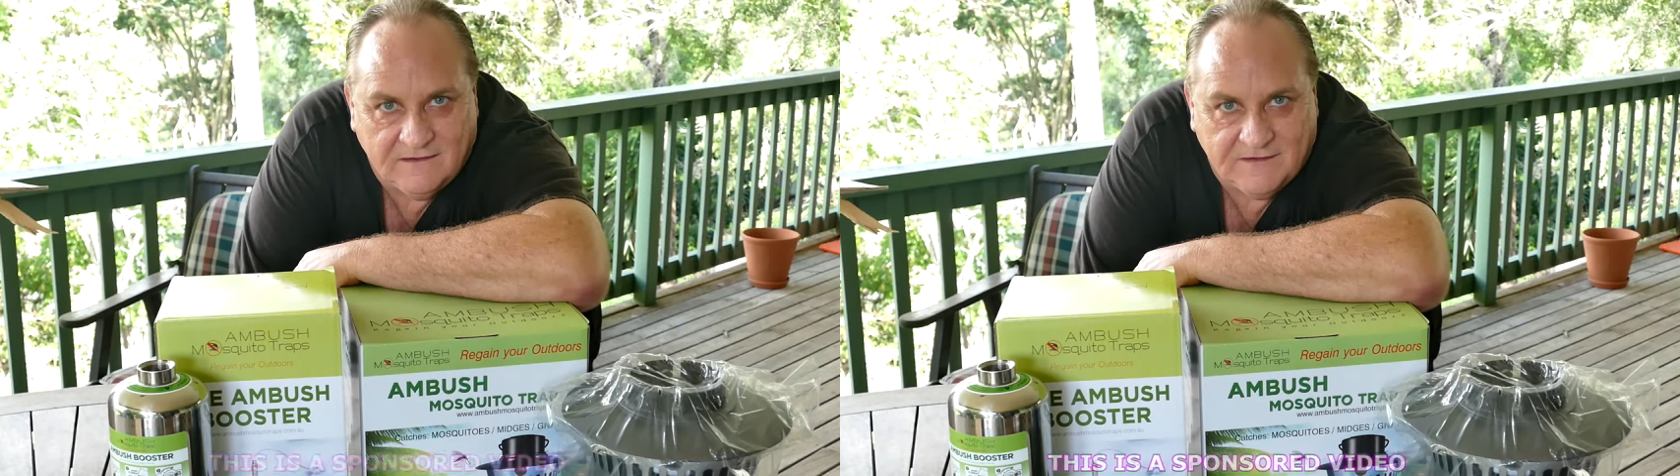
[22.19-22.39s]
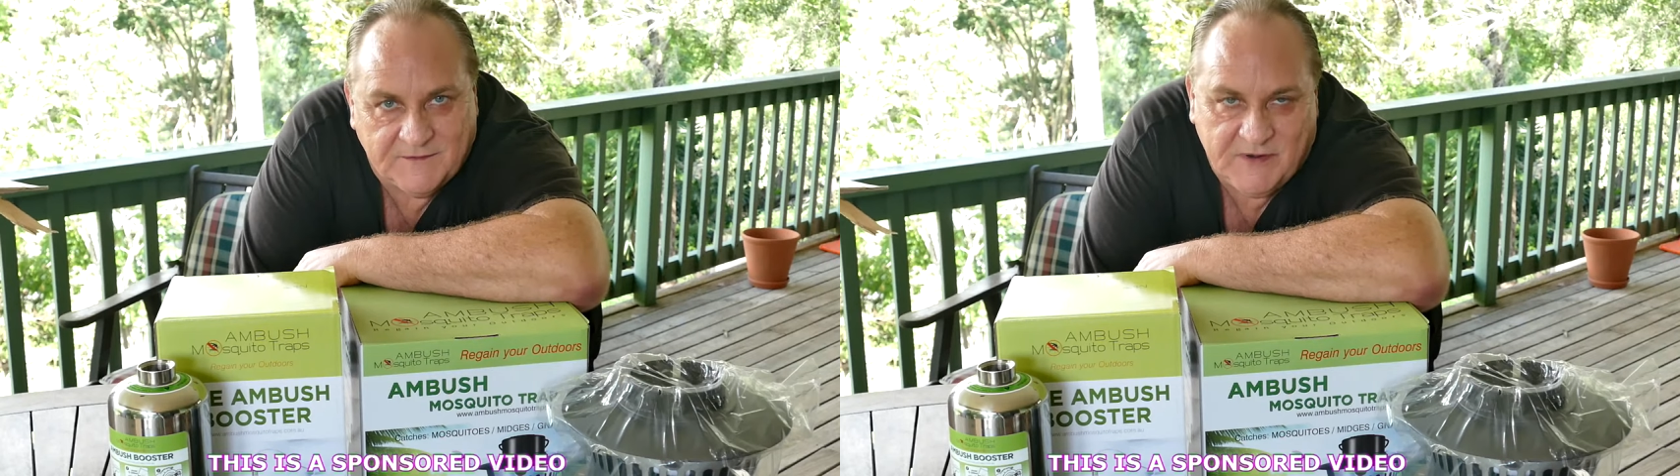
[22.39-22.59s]

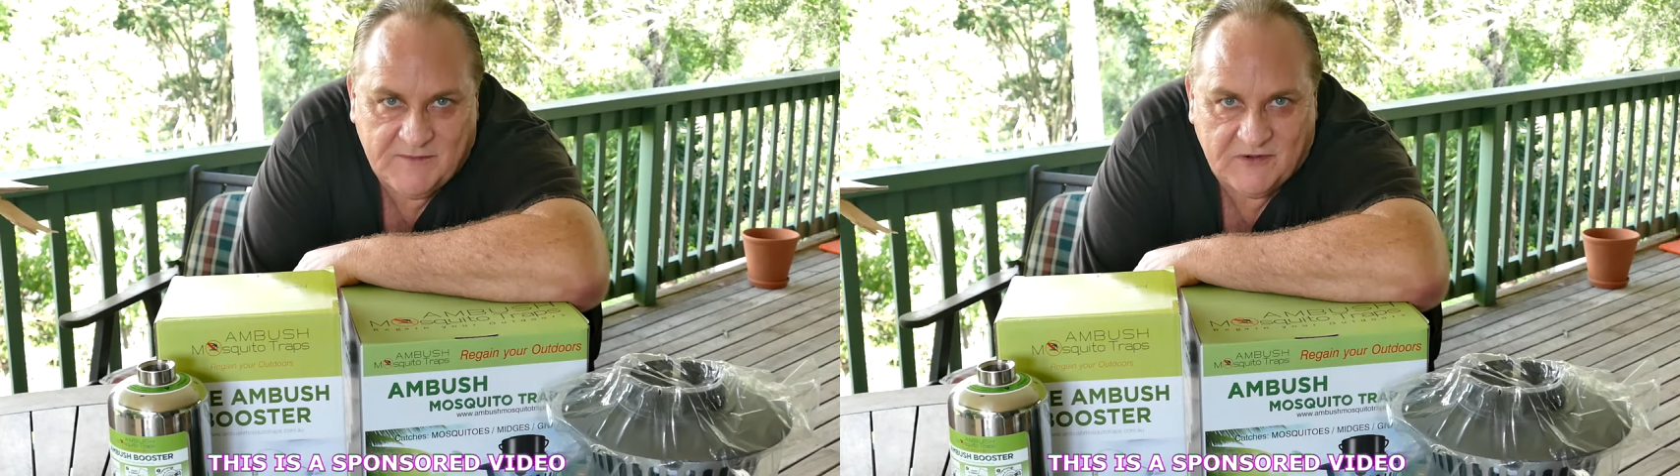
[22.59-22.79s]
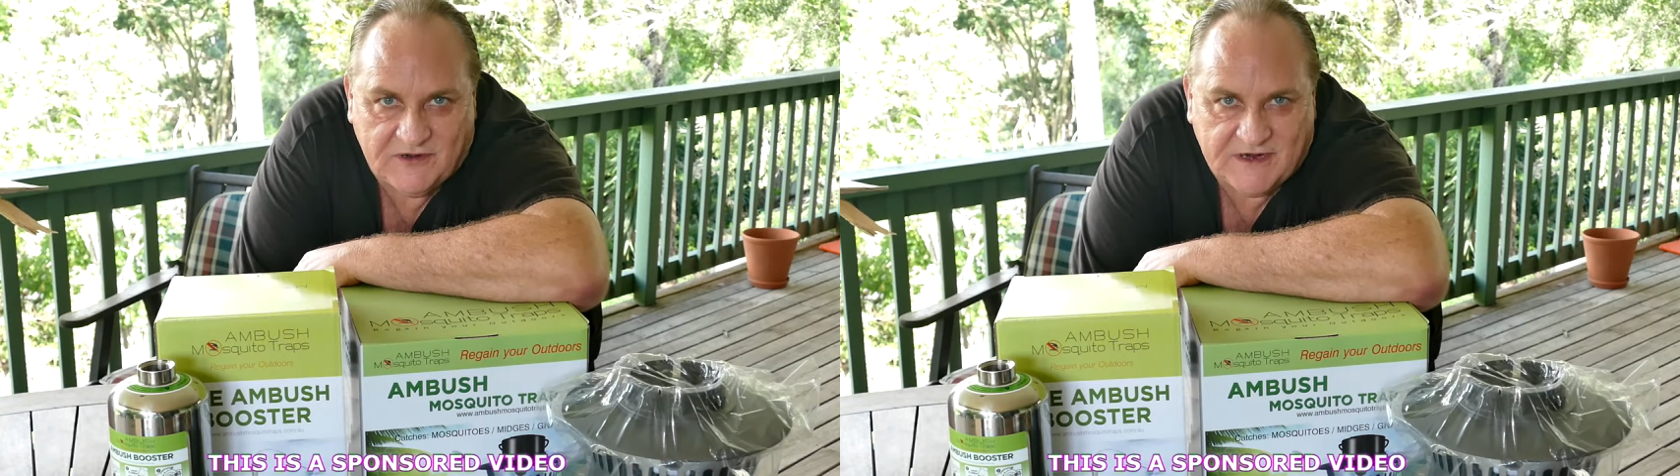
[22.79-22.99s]
The
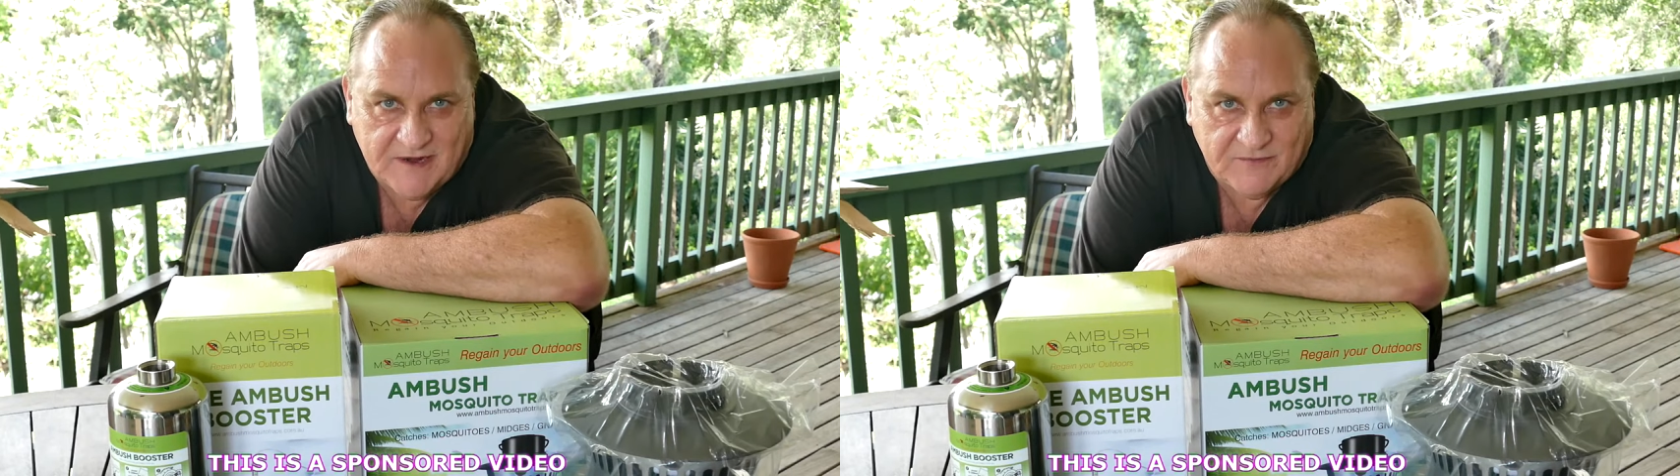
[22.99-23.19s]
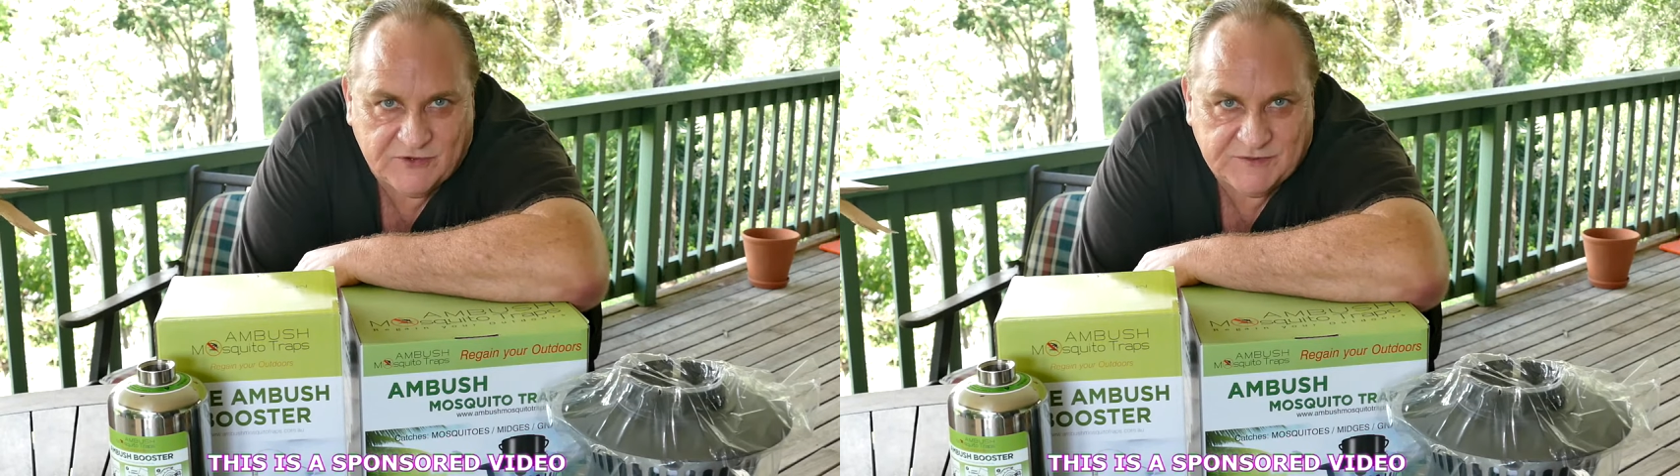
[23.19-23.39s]
people at
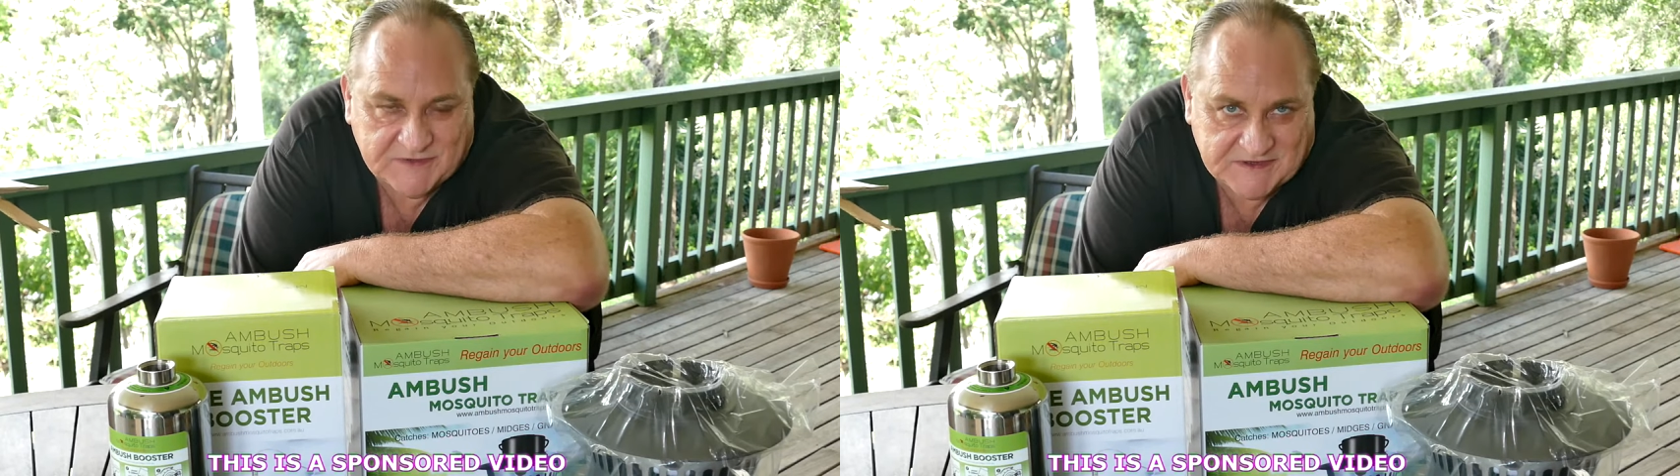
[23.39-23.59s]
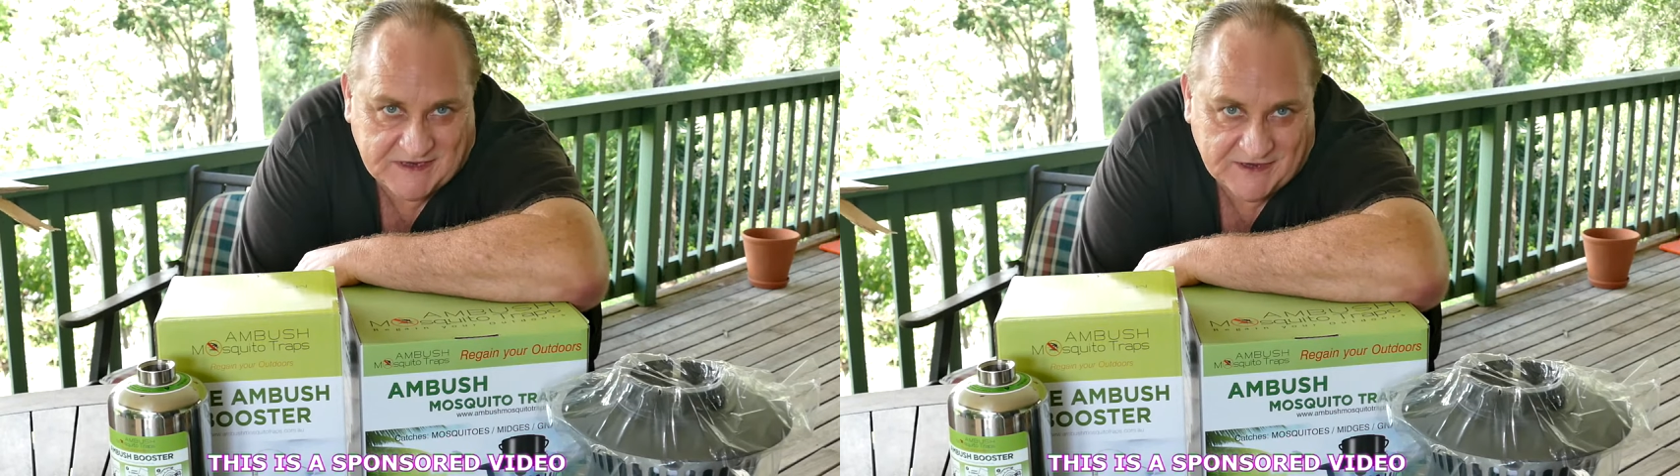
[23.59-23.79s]
Ambush
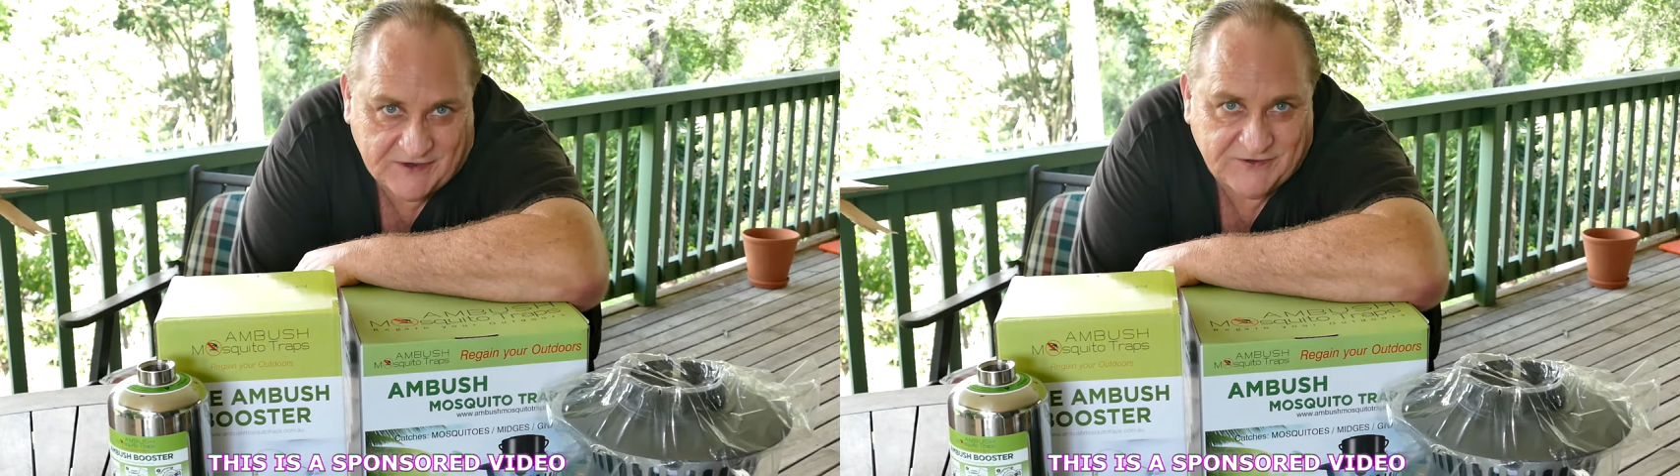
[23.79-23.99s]
Mosquito